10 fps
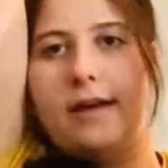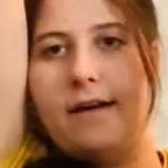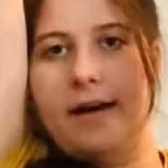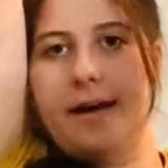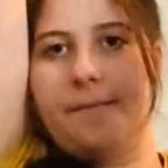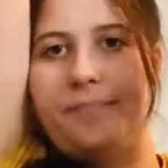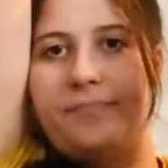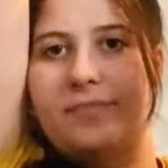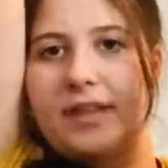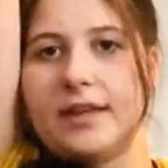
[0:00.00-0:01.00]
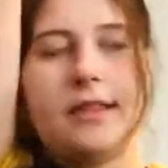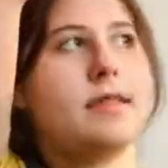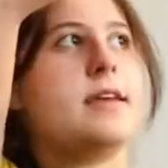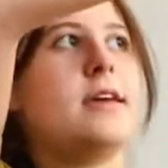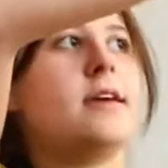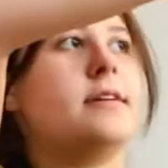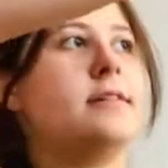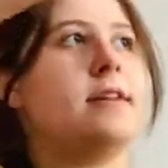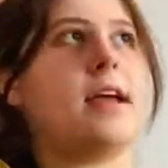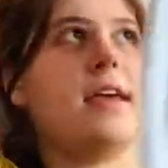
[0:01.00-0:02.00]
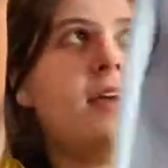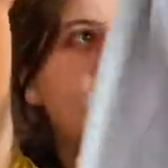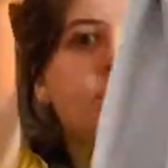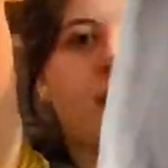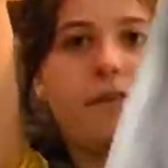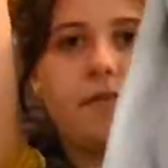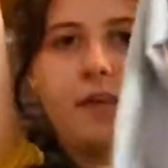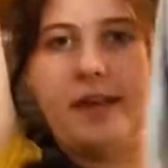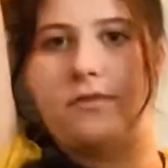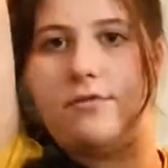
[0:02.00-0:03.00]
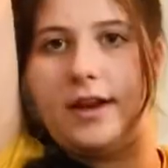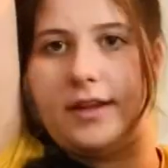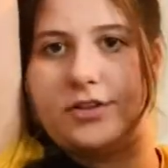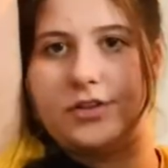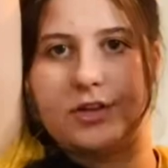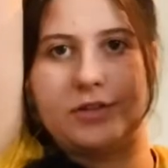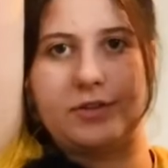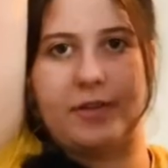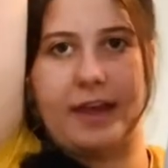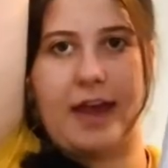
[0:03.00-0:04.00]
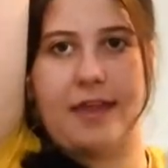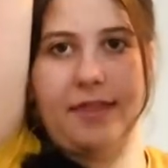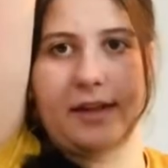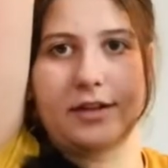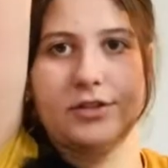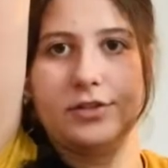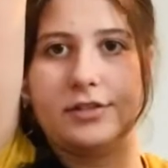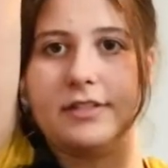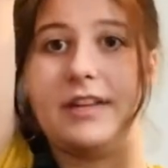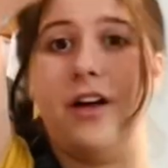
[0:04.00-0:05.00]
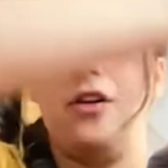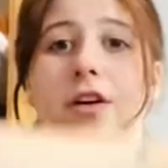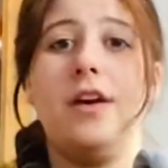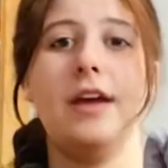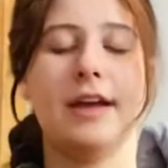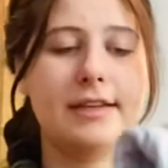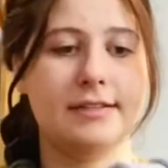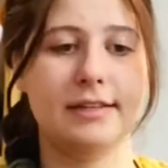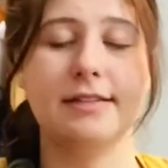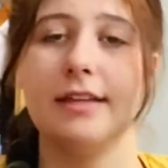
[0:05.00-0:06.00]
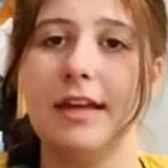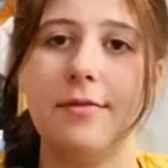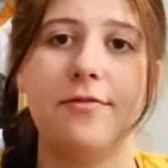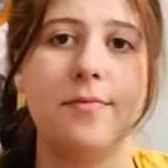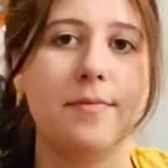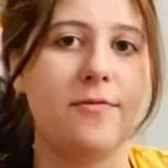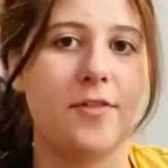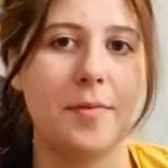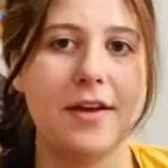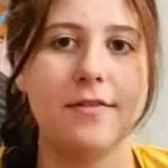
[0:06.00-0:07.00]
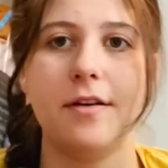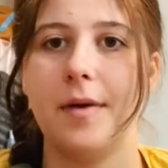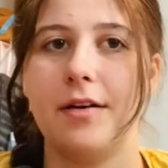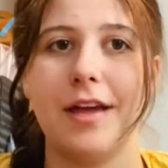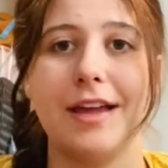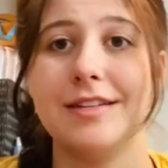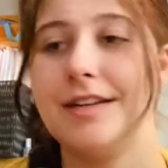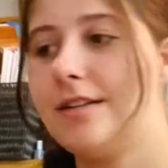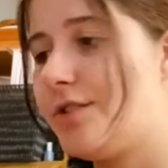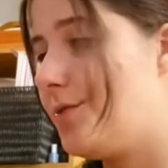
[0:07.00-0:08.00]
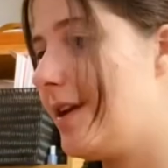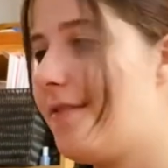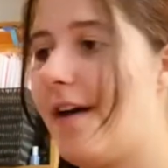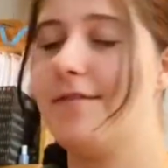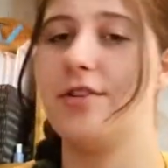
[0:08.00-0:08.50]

Um, the Nike Dry Fit like running shirts or like athletic shirts sell consistently f for me for about eighteen to twenty-five